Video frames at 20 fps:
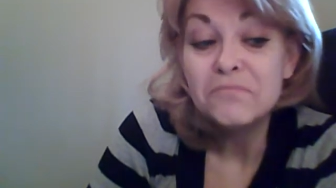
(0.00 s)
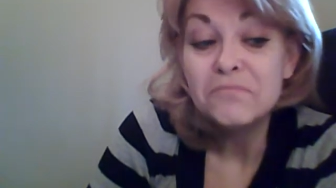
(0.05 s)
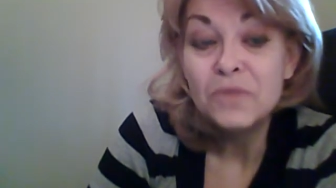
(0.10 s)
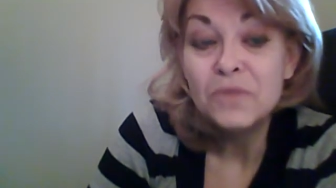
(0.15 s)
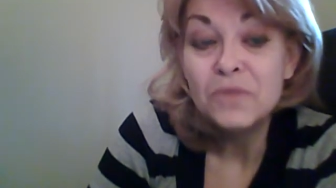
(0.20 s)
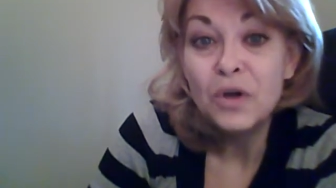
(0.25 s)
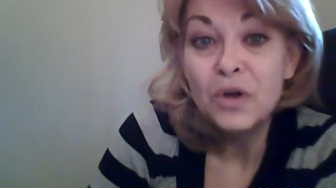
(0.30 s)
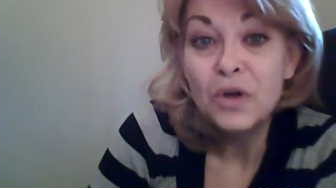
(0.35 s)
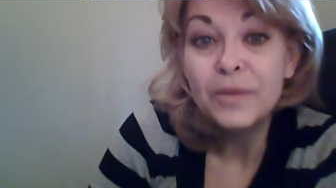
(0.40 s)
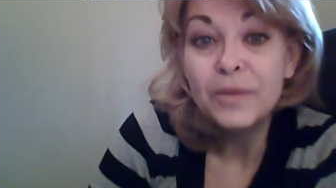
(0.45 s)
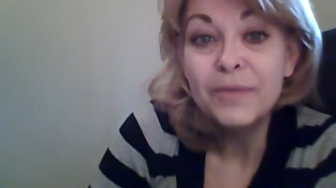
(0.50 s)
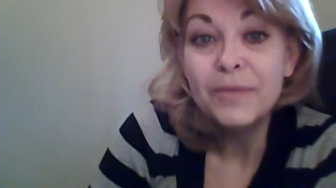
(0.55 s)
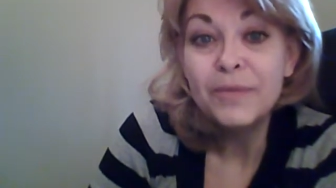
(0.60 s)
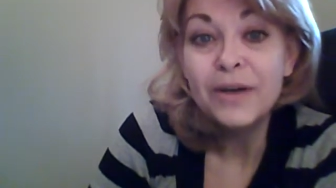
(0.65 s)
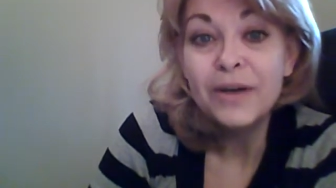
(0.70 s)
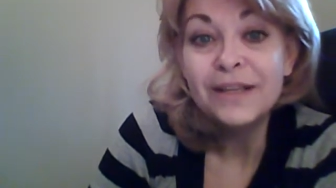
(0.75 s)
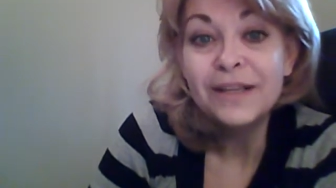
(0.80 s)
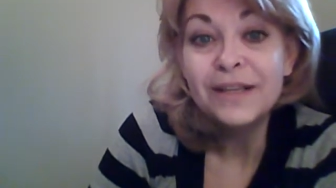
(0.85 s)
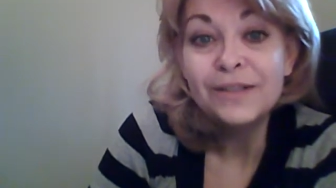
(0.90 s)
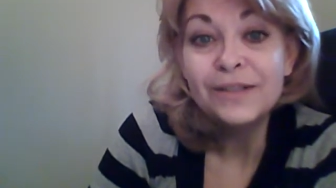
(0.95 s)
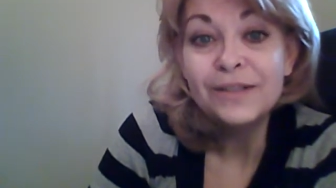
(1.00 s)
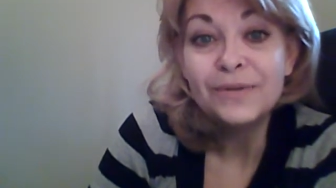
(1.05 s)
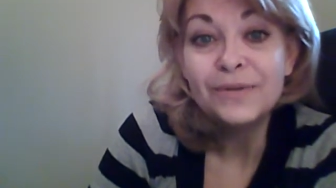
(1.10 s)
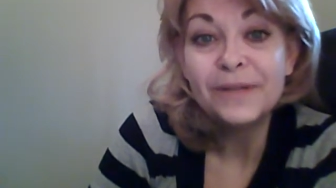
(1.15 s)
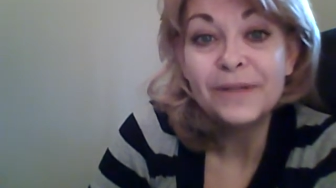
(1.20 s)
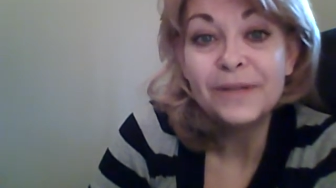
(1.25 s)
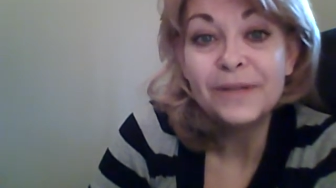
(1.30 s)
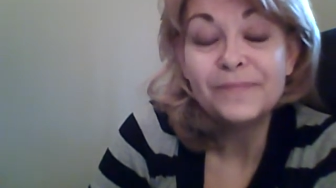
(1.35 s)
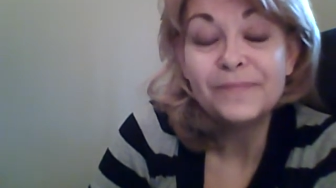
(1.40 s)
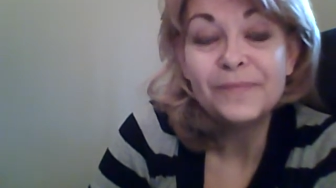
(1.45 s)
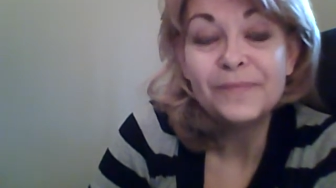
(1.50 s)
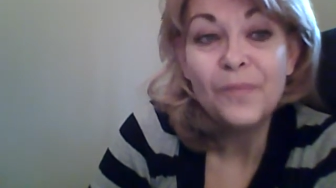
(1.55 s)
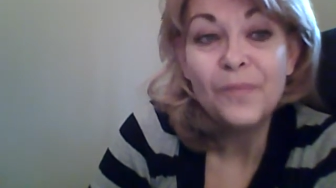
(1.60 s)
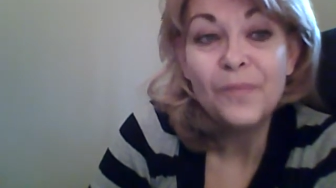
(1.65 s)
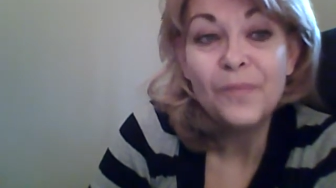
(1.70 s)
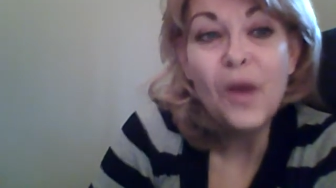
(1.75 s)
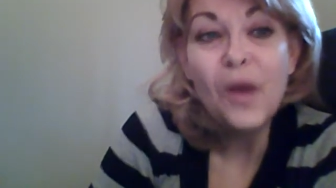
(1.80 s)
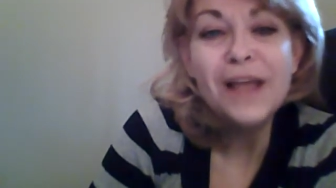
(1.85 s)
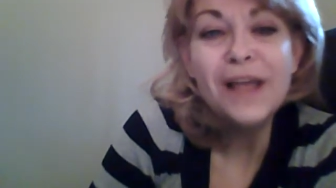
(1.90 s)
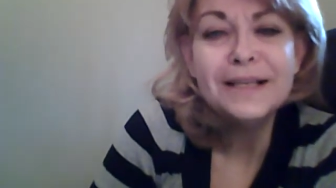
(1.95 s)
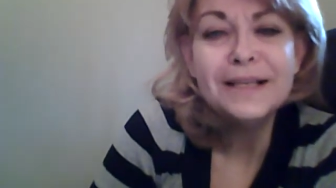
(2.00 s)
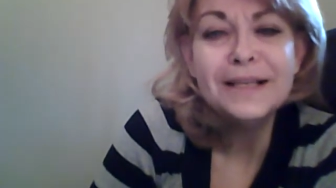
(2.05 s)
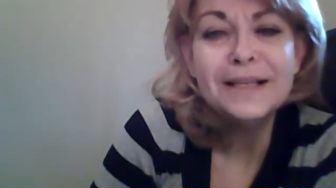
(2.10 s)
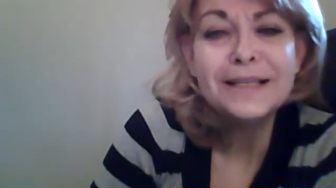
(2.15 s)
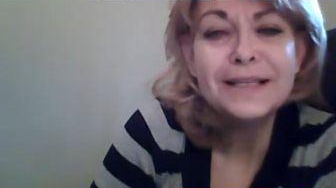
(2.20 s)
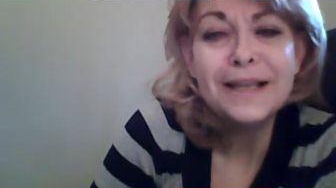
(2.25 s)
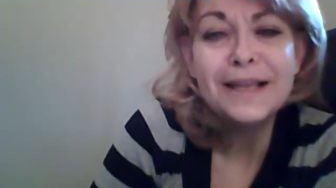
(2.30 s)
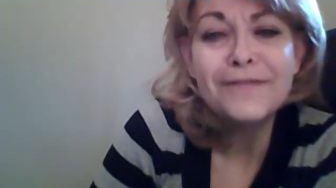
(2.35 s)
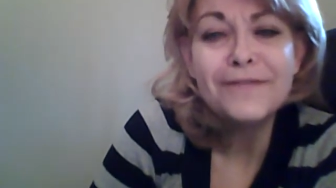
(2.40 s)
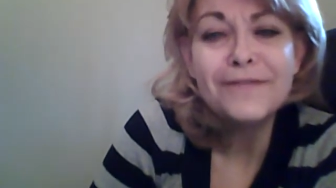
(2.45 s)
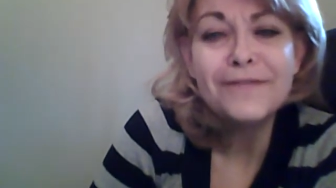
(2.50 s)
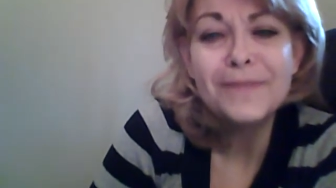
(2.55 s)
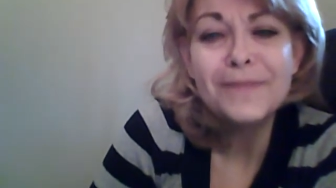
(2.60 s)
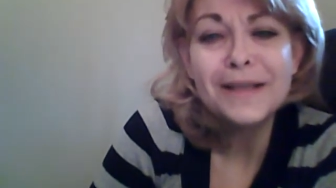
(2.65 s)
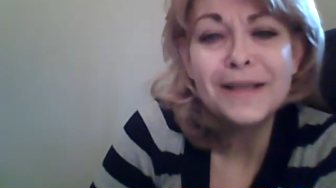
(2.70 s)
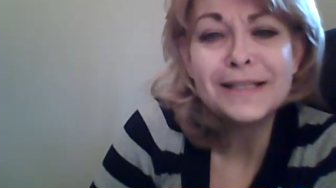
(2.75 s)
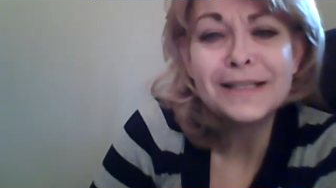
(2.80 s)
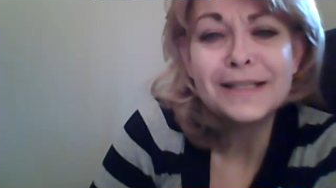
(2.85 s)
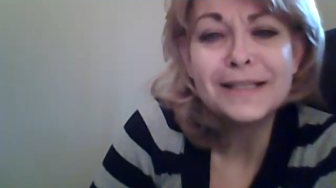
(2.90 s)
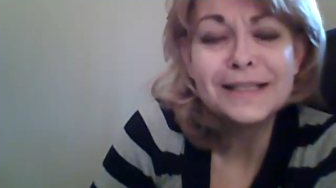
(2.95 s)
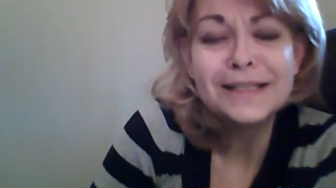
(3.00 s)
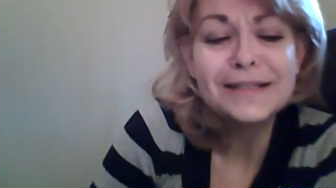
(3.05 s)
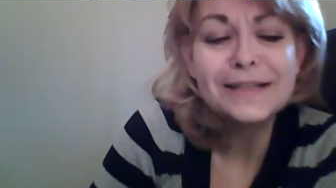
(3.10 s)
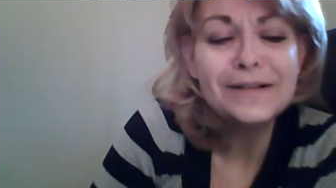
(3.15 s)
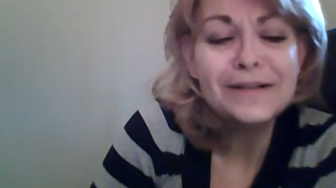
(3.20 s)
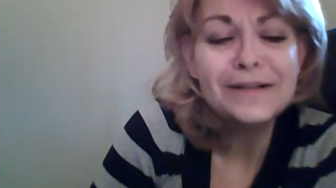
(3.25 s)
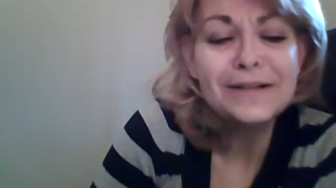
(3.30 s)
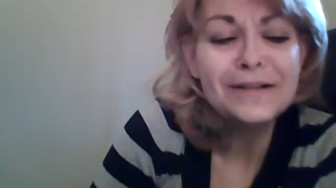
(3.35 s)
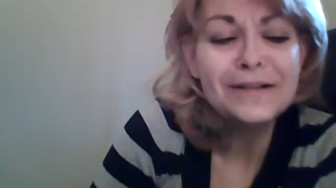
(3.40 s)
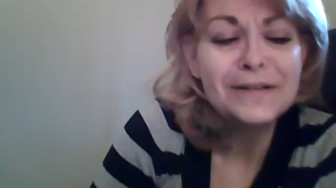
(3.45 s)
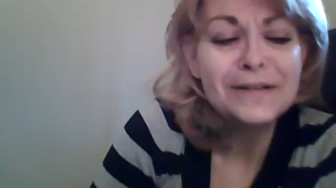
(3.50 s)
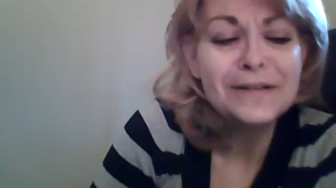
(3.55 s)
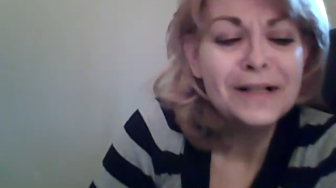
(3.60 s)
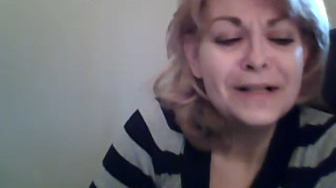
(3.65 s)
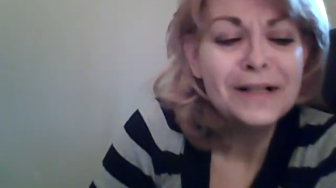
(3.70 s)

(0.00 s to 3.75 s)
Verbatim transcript: nobody bought into it? Why is it everybody still